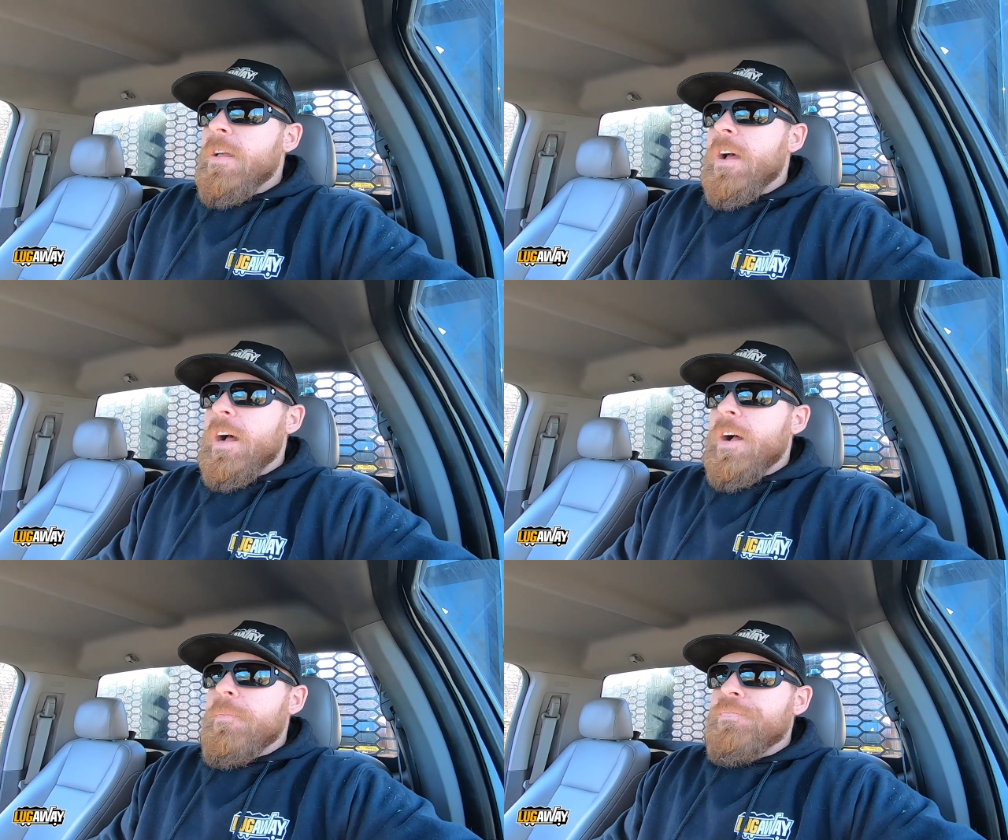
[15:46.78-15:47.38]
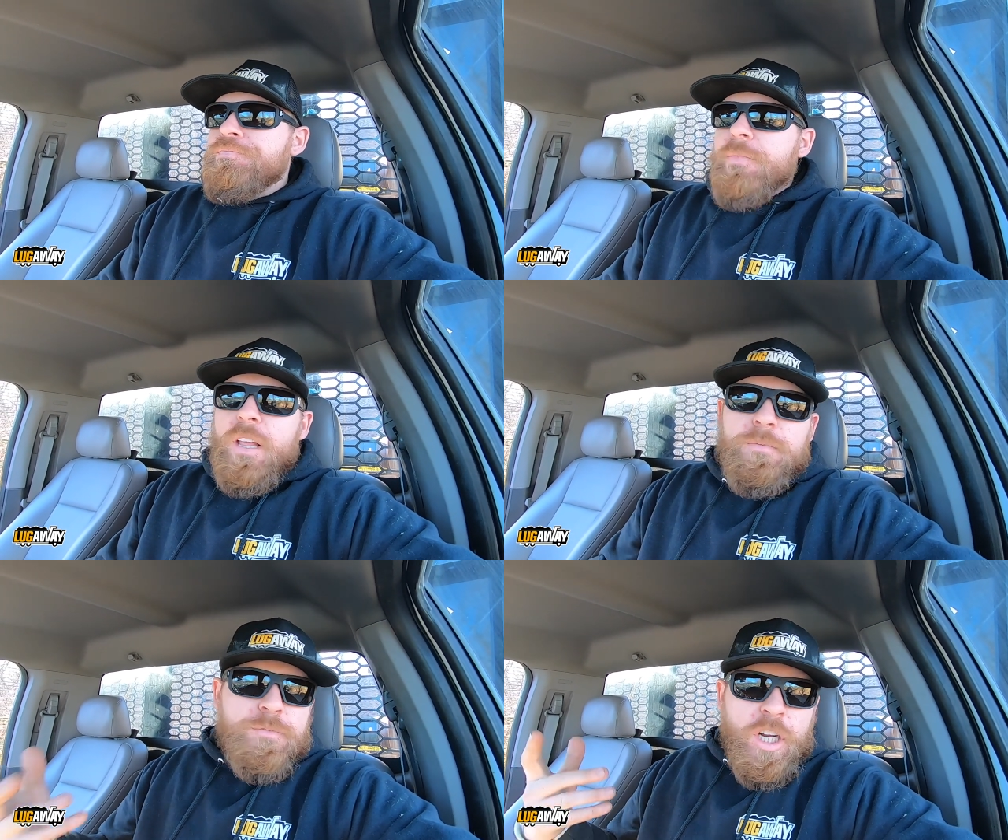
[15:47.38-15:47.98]
Um,
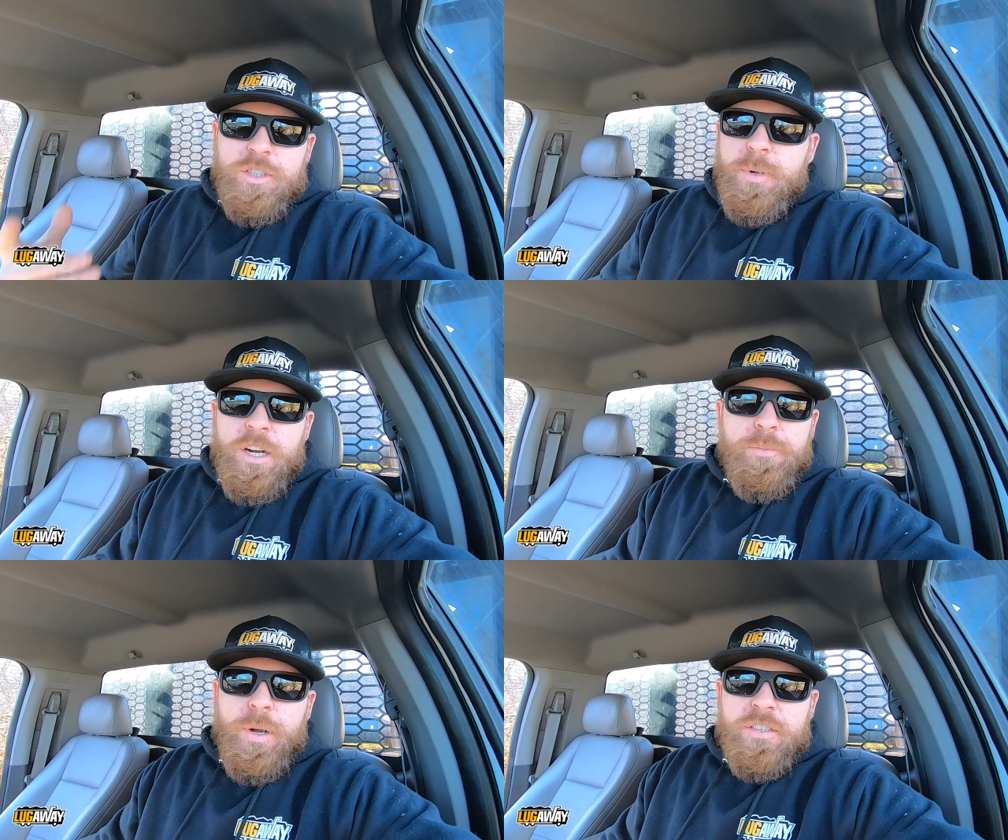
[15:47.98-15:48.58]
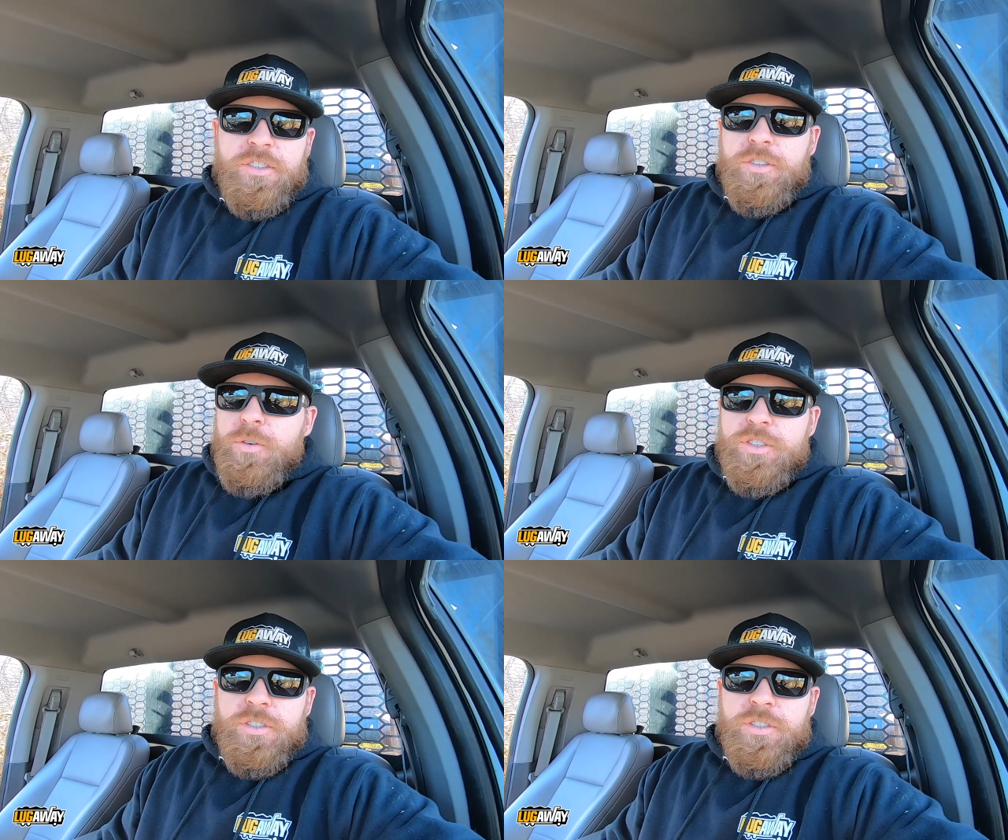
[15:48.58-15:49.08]
charge them 100 bucks to do it.